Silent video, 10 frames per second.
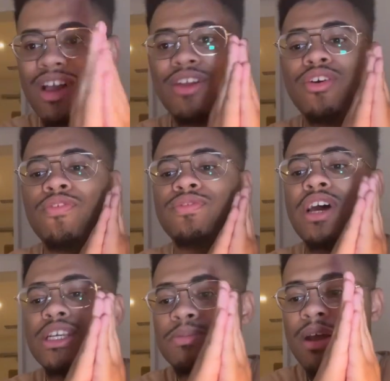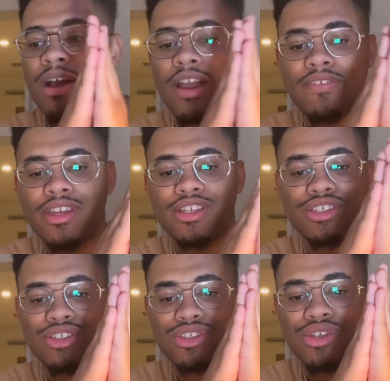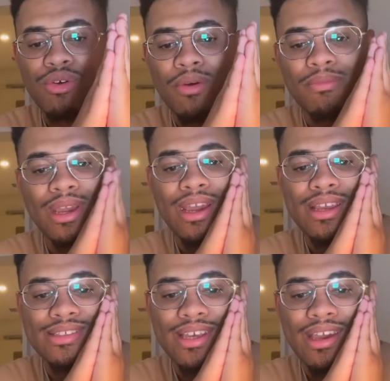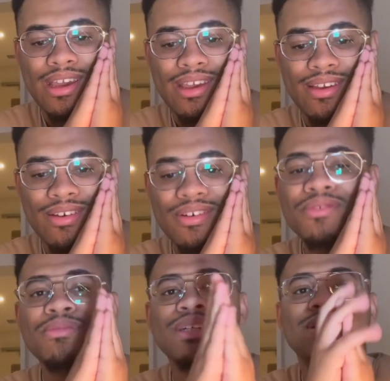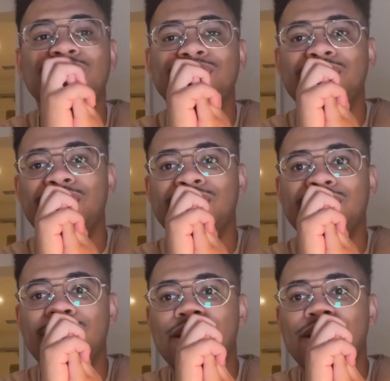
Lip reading: I know flashback Ivy is just so amazing. Oh my goodness.